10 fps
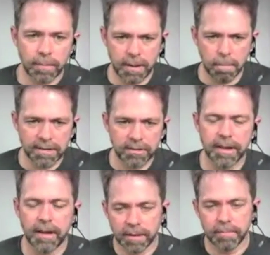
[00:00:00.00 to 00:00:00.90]
want to be a muscle
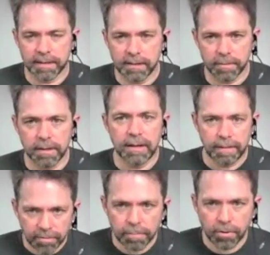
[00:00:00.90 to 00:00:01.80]
man, but because
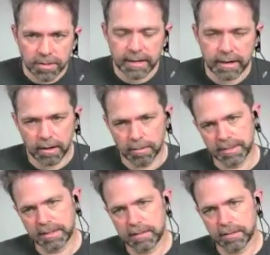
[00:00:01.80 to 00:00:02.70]
the protein helps. And